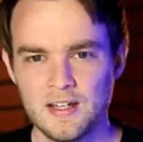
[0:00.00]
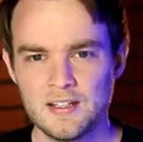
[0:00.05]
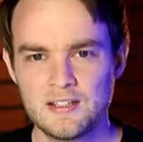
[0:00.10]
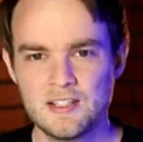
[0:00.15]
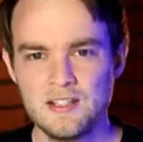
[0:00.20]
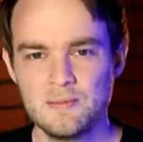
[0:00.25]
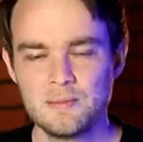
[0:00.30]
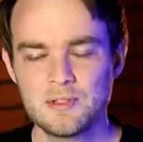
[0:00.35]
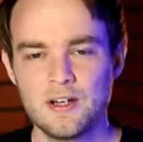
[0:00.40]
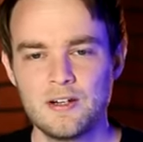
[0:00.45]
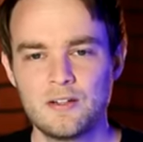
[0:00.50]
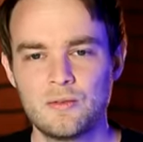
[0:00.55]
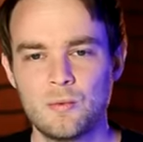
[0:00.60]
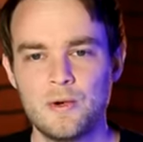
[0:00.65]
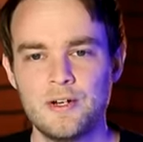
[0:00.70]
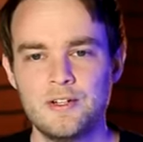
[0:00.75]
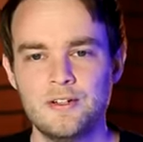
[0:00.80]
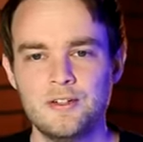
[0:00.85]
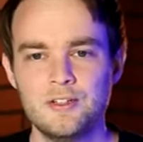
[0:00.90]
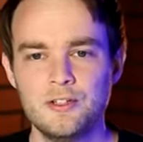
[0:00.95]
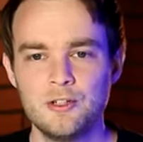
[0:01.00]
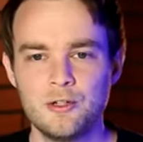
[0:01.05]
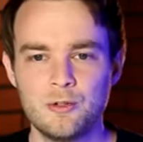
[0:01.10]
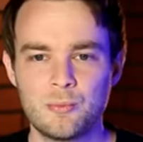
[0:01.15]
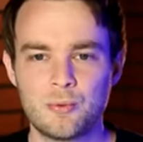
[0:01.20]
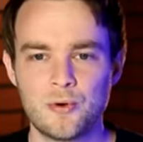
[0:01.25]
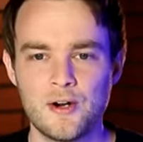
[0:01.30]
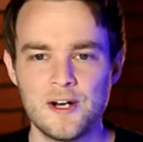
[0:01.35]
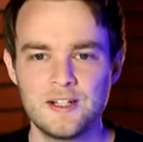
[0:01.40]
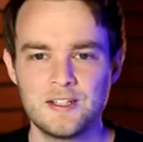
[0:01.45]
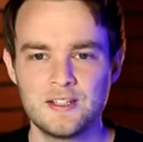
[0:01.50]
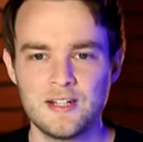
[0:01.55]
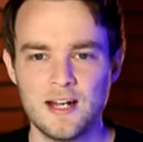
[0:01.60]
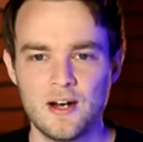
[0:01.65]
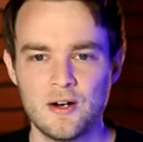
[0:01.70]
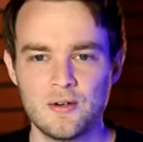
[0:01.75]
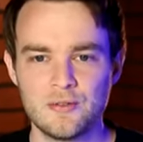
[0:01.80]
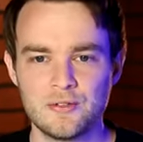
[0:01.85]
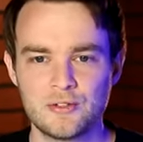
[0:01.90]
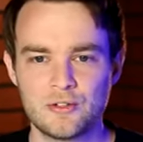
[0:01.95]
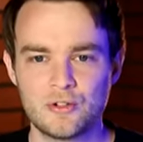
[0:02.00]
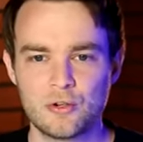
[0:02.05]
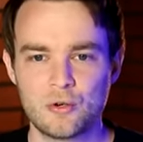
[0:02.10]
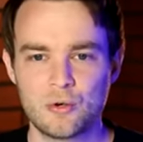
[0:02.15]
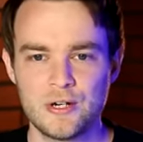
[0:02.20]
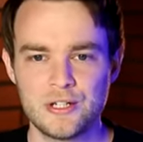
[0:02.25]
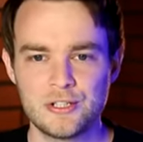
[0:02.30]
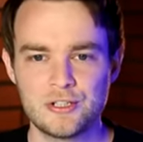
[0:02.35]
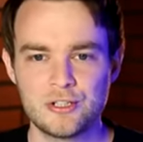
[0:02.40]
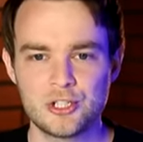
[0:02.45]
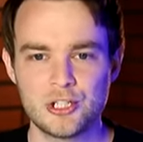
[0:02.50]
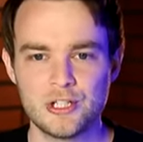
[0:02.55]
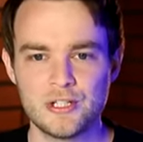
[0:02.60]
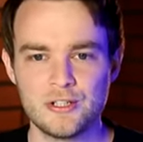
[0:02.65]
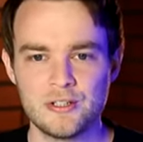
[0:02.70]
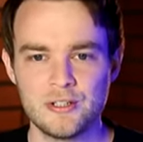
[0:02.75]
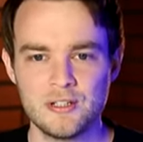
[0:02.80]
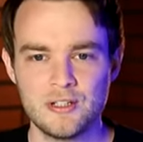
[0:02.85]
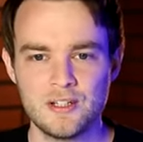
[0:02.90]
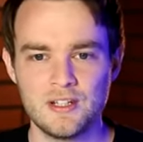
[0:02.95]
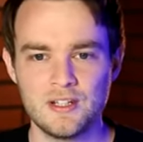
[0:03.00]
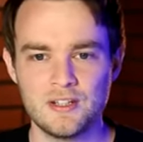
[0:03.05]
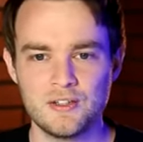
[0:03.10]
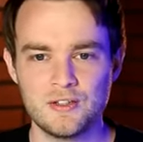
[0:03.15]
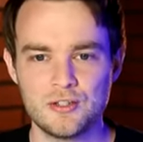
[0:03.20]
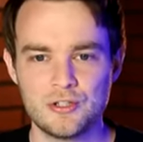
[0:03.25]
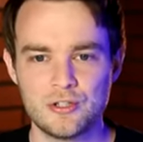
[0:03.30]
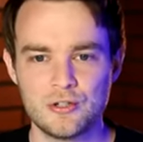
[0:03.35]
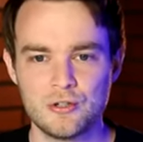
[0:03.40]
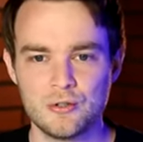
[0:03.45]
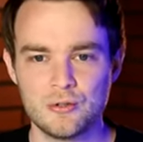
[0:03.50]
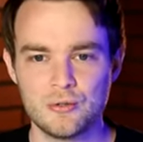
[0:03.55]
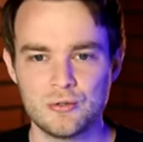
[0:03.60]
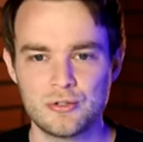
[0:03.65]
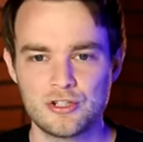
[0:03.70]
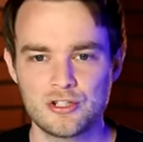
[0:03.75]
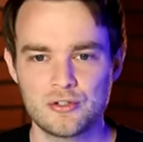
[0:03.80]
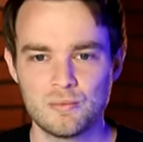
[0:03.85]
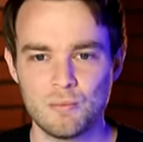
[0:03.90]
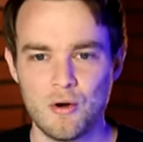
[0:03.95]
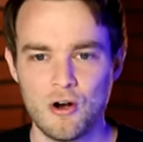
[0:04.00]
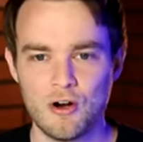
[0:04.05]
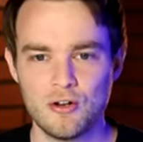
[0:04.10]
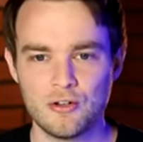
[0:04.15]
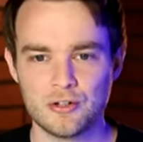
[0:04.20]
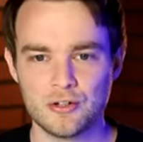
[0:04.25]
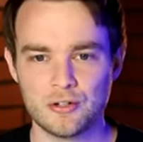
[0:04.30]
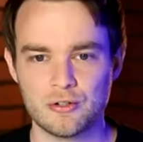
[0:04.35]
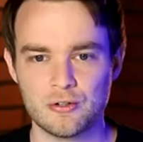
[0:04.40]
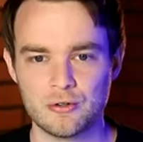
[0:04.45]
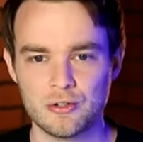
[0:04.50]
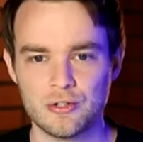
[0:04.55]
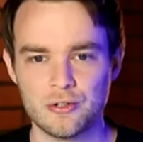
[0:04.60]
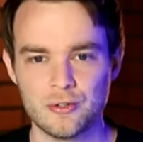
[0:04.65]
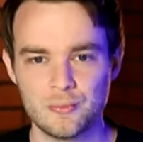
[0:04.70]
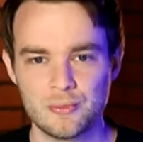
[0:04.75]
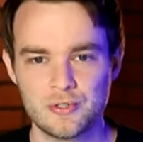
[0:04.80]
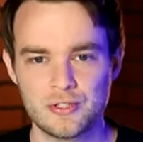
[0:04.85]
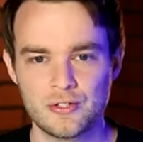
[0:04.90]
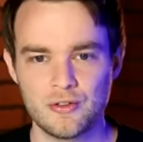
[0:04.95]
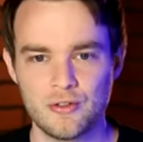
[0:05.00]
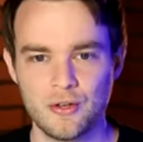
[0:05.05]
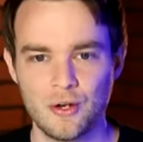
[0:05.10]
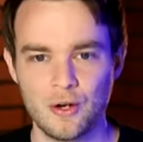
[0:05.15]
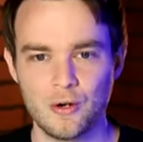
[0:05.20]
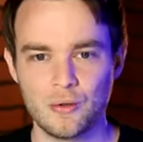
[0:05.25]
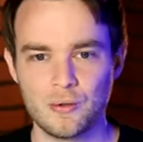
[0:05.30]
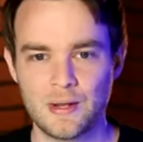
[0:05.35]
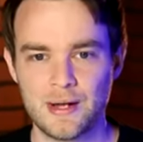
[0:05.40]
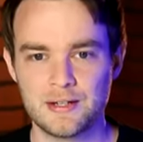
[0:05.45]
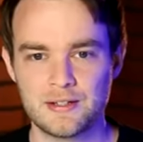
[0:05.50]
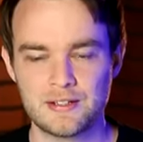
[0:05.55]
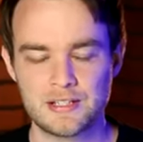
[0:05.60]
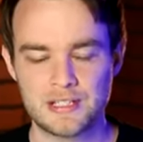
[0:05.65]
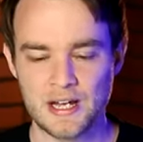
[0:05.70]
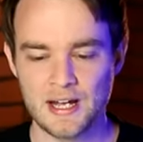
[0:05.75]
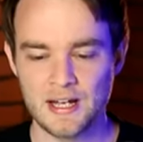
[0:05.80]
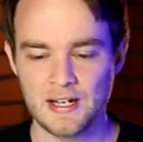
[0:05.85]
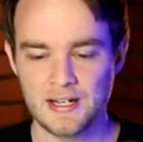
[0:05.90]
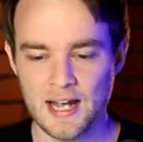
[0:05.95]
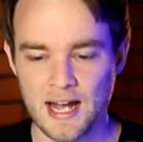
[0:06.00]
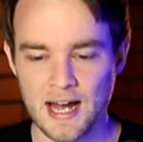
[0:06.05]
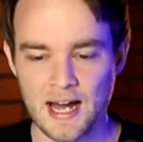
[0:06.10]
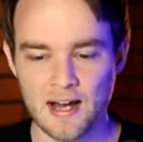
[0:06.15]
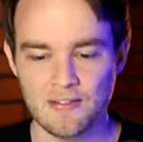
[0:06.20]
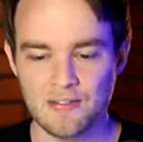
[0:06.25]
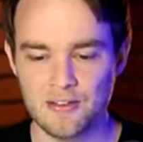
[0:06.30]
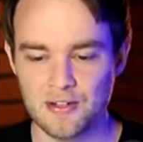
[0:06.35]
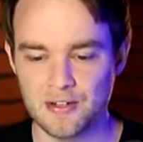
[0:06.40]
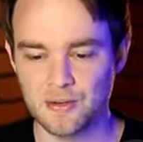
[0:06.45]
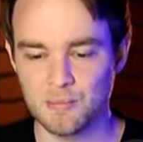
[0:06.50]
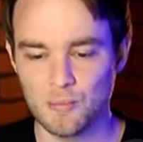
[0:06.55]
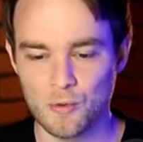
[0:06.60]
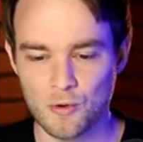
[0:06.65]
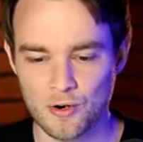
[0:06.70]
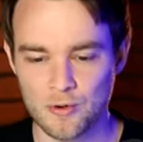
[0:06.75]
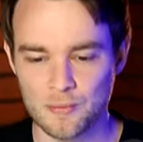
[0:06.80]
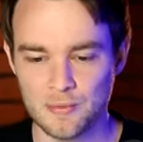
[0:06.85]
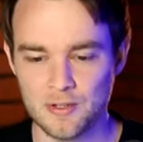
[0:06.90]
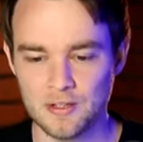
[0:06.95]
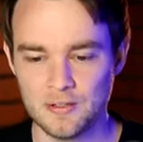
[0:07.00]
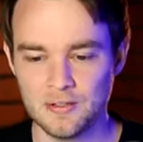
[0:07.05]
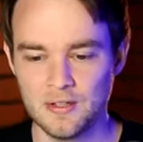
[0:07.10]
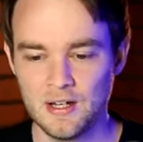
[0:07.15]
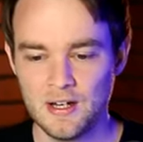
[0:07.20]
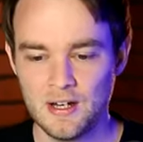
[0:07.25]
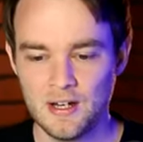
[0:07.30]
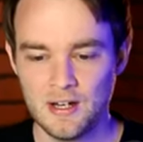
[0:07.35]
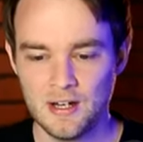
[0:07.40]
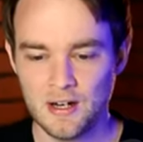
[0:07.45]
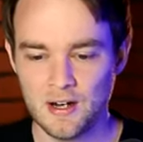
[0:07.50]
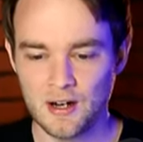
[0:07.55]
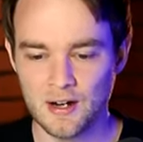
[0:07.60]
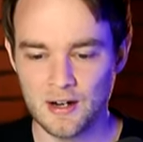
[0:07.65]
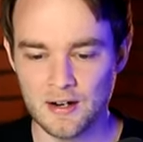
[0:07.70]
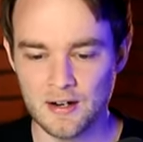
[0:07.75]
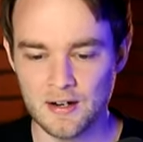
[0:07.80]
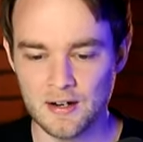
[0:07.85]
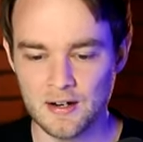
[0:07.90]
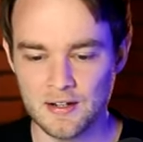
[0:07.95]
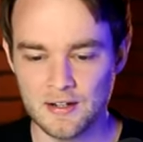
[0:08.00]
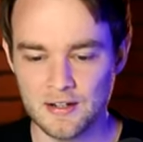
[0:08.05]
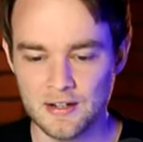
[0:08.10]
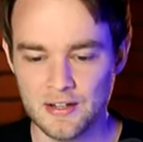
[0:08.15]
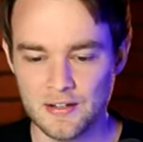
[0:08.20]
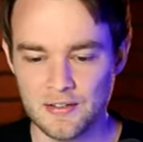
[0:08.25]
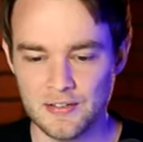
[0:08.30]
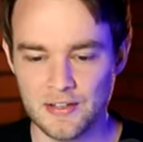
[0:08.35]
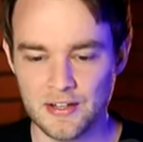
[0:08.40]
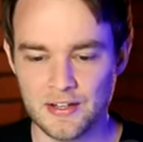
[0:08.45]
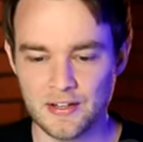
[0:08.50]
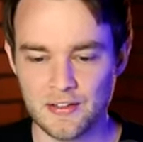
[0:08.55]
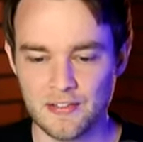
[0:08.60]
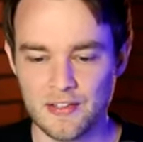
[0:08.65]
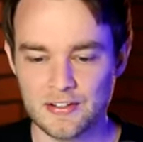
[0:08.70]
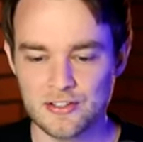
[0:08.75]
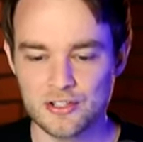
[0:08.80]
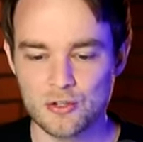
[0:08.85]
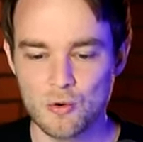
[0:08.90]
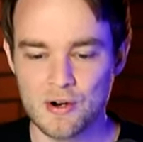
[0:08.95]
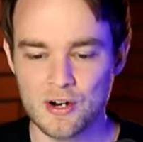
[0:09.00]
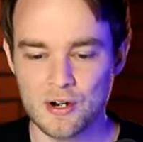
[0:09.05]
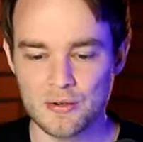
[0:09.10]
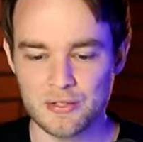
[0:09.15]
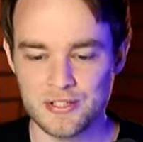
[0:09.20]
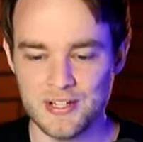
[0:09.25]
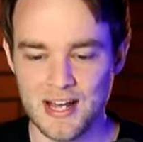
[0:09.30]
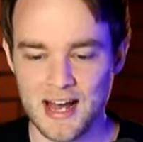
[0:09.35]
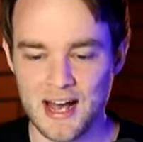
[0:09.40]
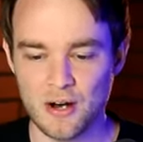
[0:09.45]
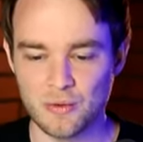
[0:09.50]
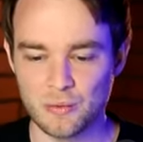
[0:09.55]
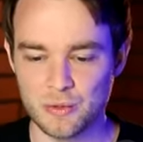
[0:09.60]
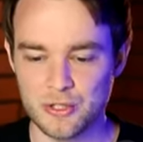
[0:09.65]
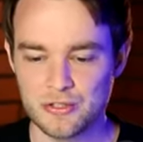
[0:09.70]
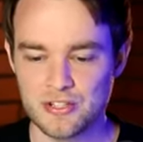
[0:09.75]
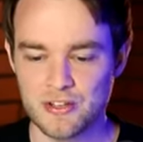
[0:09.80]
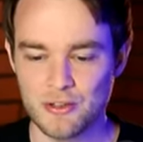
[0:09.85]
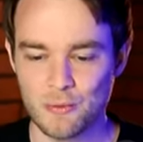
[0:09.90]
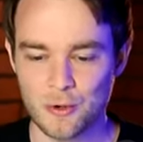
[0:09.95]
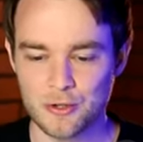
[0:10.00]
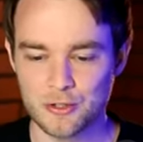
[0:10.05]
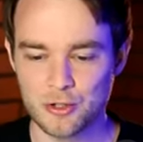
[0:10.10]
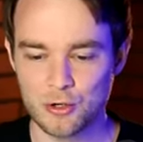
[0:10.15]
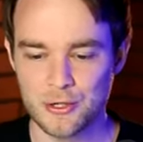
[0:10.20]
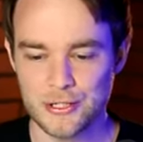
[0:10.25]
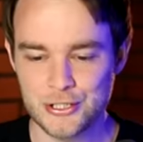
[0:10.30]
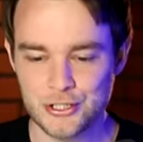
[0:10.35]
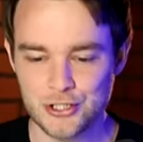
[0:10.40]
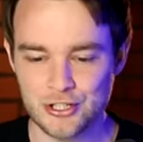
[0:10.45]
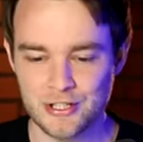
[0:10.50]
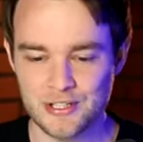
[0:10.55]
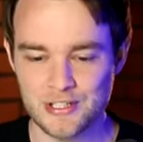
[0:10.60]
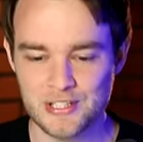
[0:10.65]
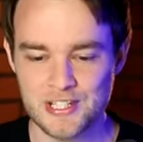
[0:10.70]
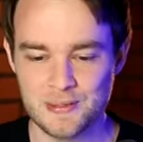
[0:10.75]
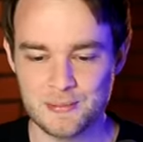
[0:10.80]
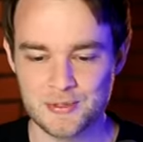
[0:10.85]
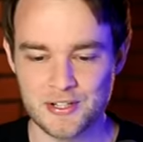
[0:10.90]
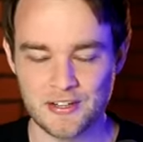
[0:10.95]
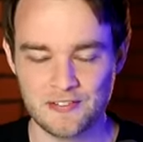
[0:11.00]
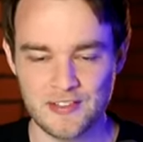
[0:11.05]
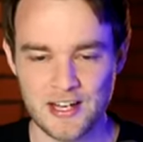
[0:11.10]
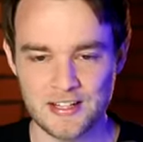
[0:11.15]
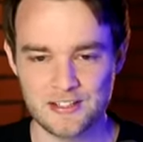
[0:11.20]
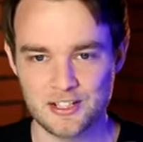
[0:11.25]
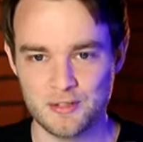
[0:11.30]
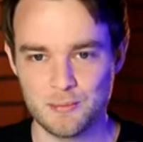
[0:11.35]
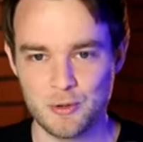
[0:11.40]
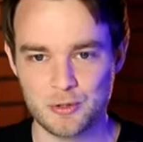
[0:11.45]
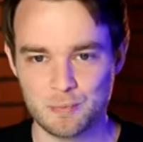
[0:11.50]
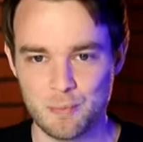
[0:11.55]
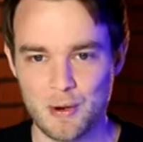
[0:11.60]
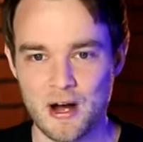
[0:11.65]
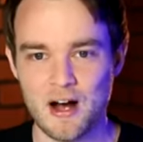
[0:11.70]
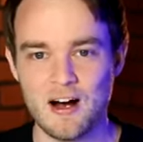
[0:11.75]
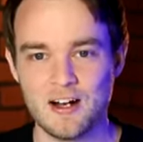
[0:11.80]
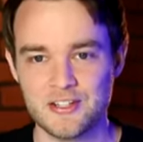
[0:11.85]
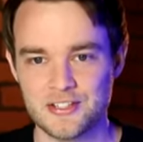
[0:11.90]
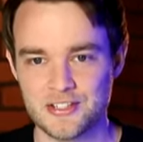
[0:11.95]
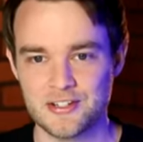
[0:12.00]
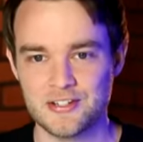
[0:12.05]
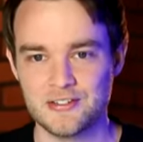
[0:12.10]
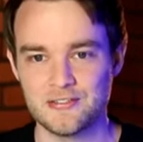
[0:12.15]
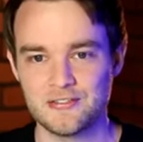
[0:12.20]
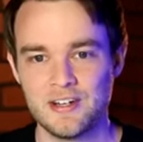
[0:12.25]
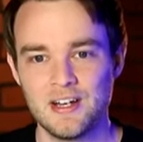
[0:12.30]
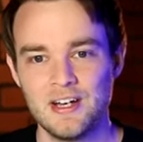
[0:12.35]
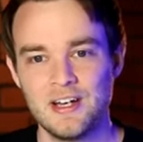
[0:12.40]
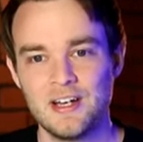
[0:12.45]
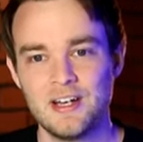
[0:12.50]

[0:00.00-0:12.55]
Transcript: it seems like when you break down Christian into smaller groups, though, like say Catholic, Mormon, uh, that score goes down. When you say the word Christian, it seems like that's the most positive